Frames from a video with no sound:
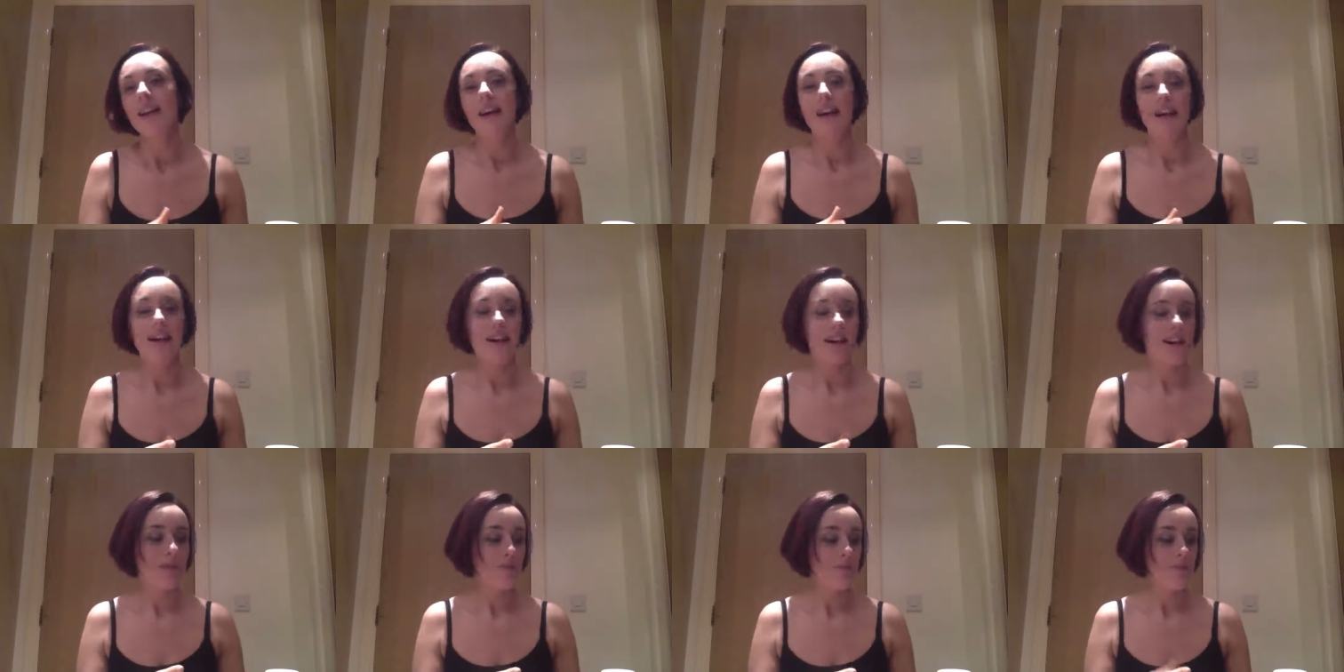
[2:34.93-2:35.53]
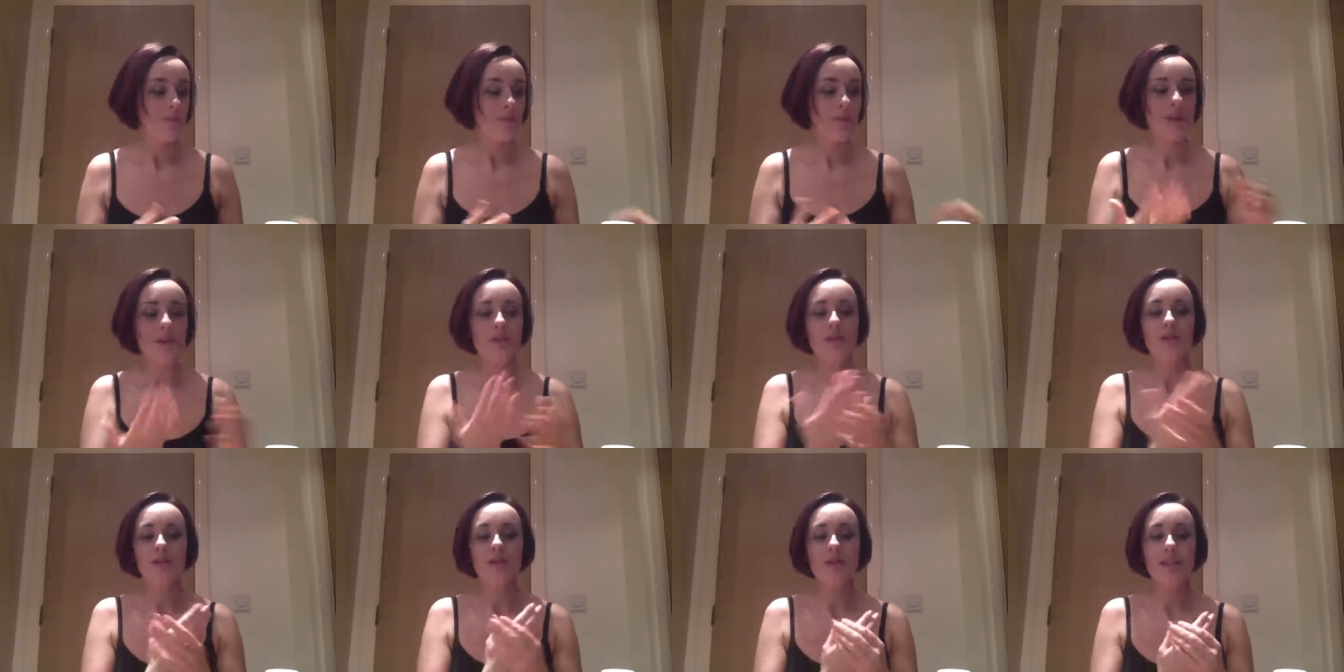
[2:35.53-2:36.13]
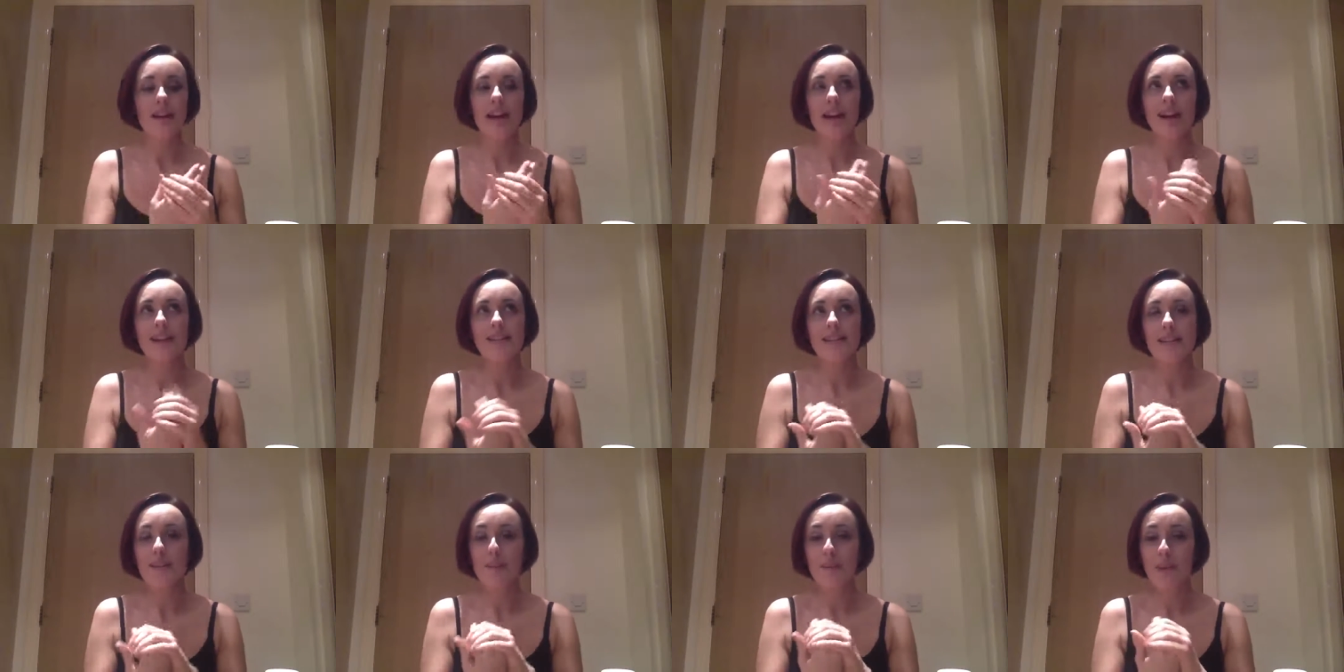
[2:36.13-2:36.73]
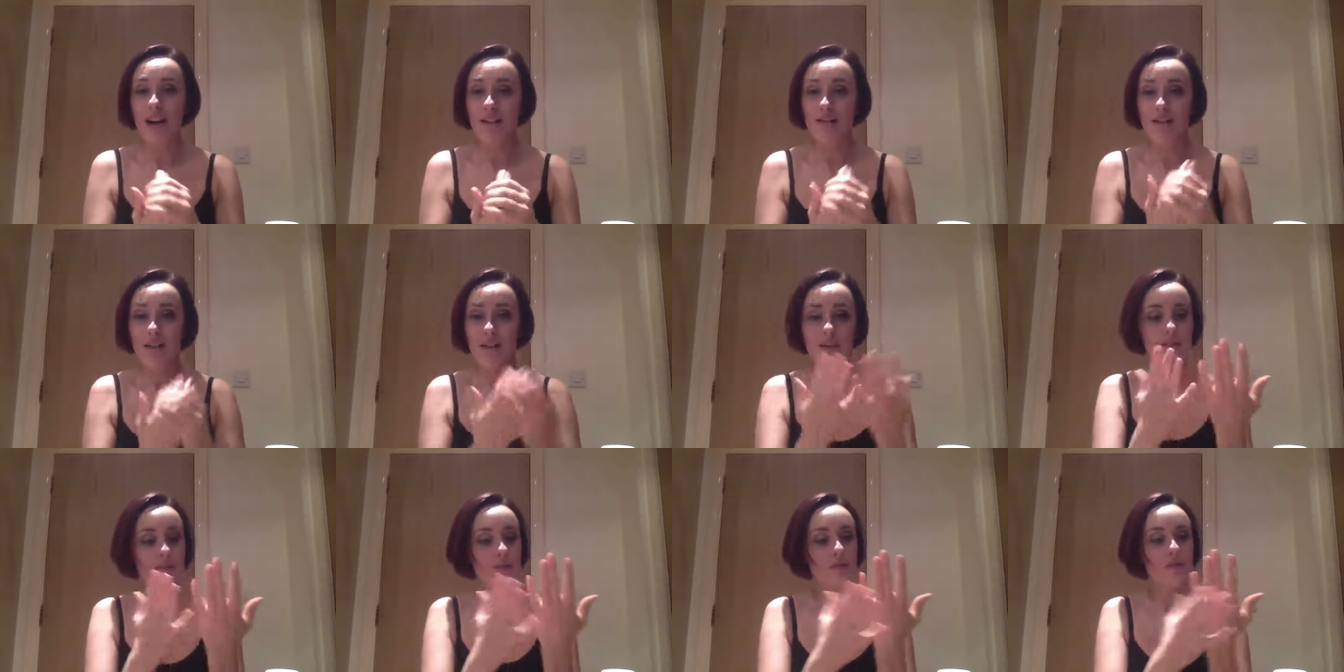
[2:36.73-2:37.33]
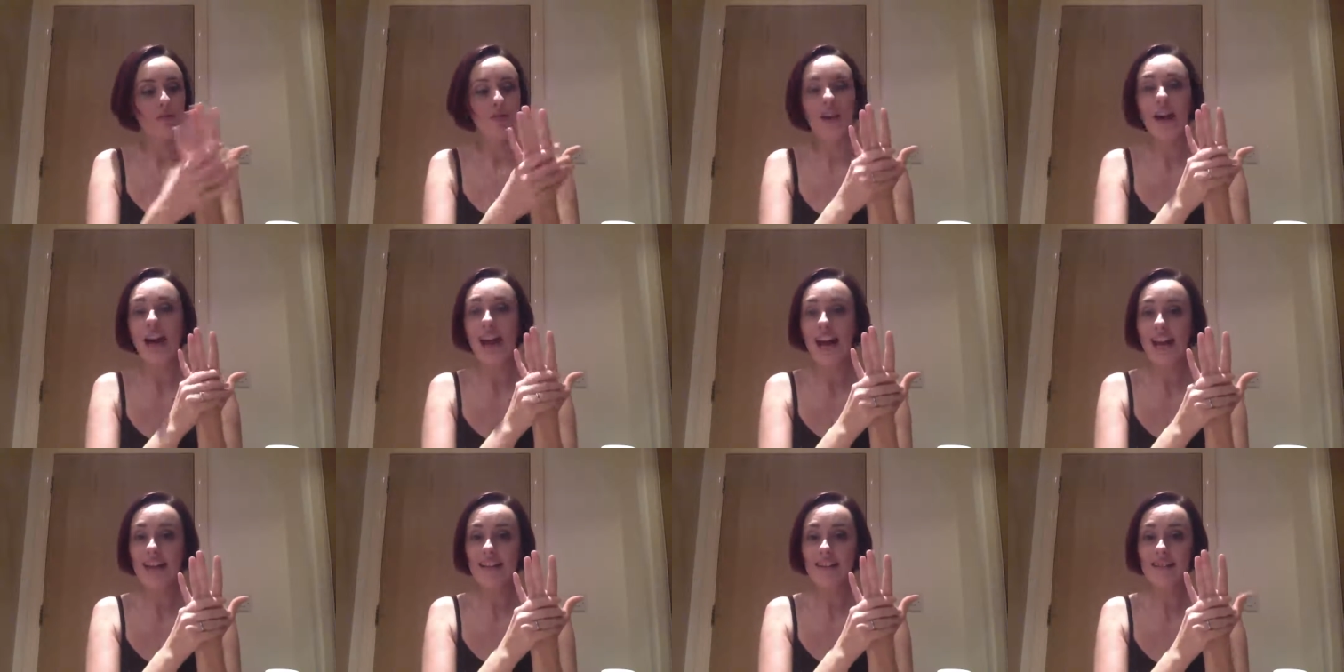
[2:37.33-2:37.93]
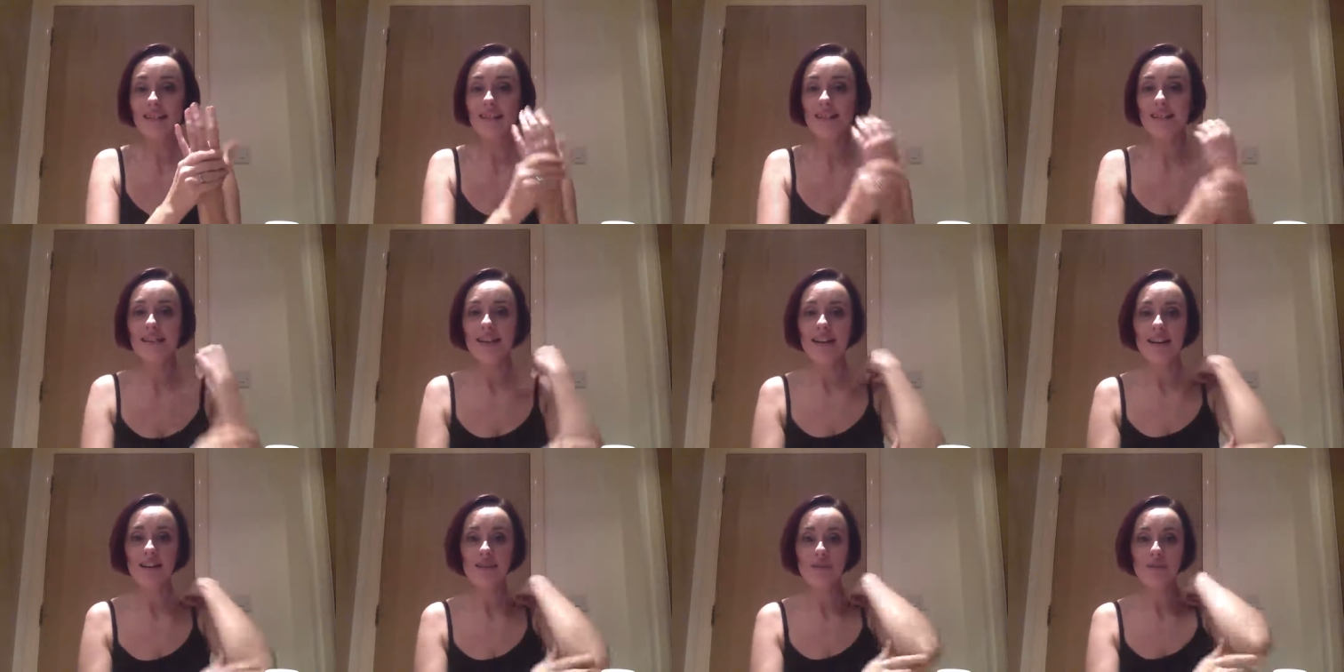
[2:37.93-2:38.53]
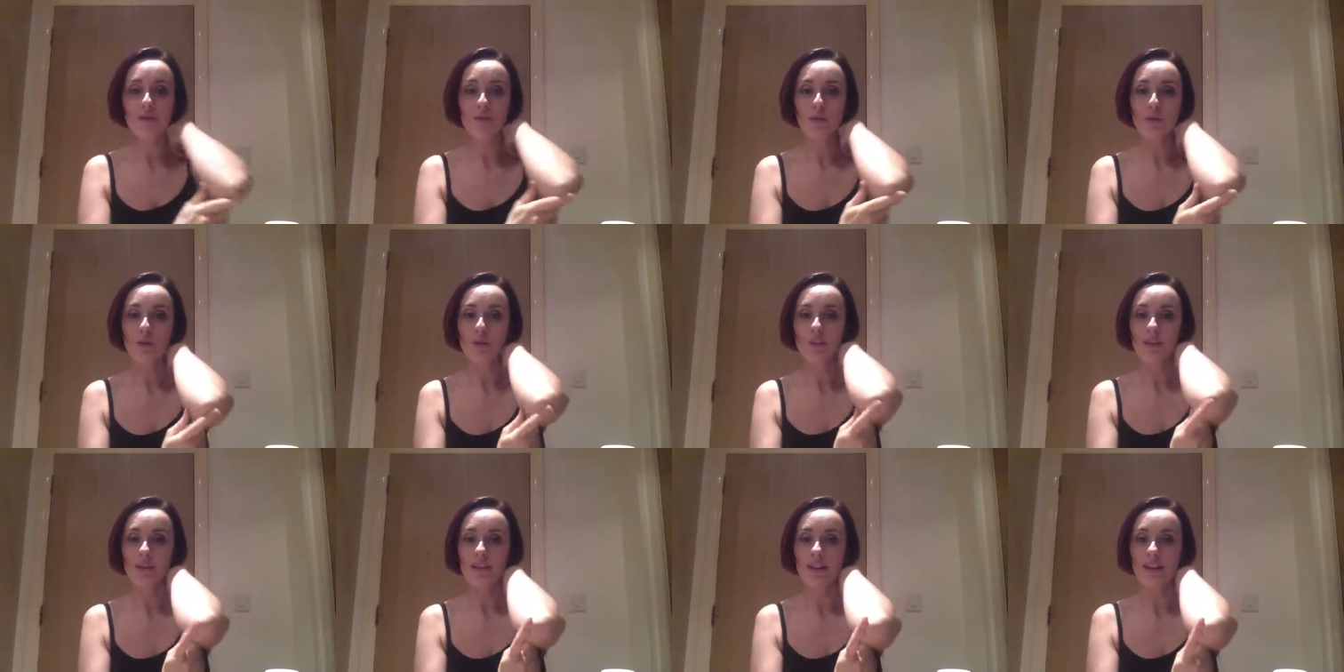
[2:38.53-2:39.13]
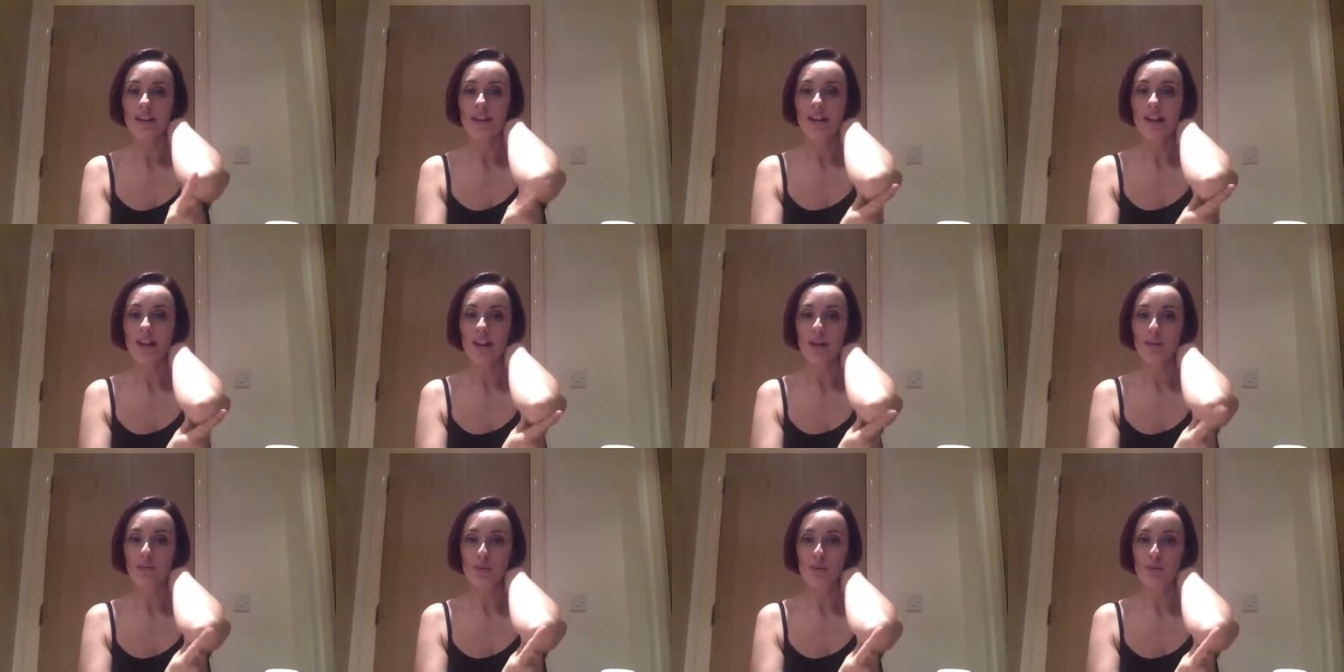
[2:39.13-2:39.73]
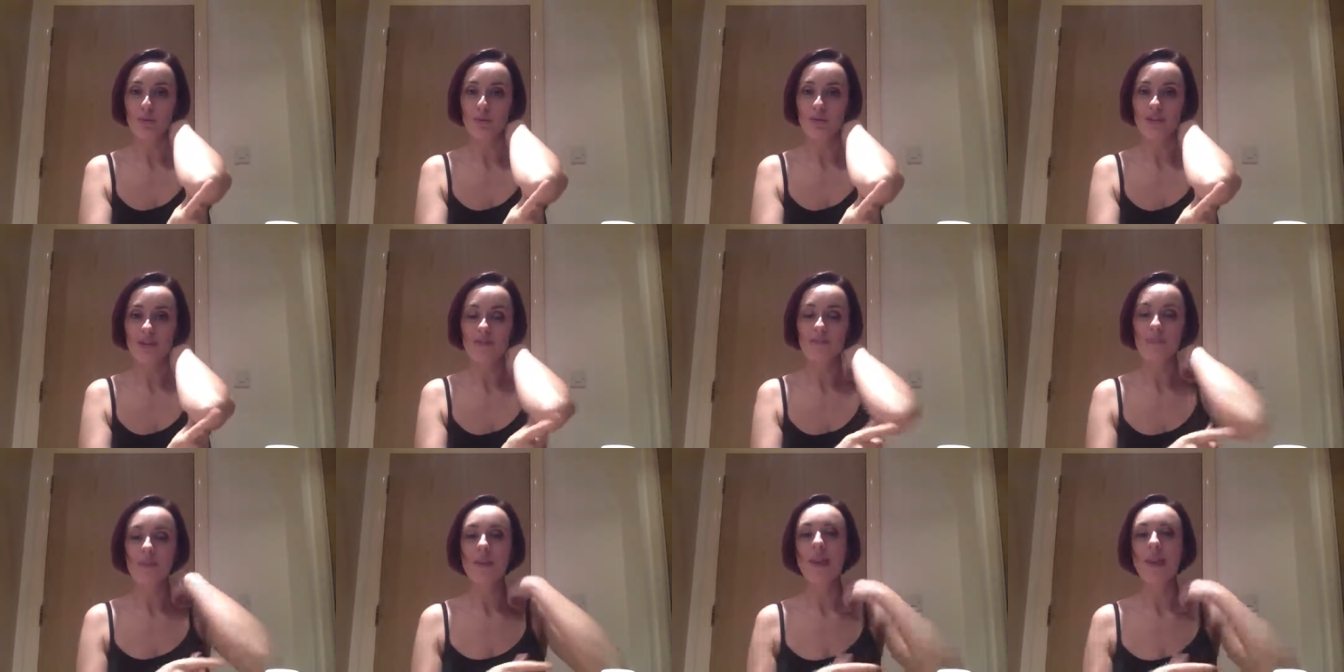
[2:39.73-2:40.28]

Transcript: as a barrier for hands and for elbows,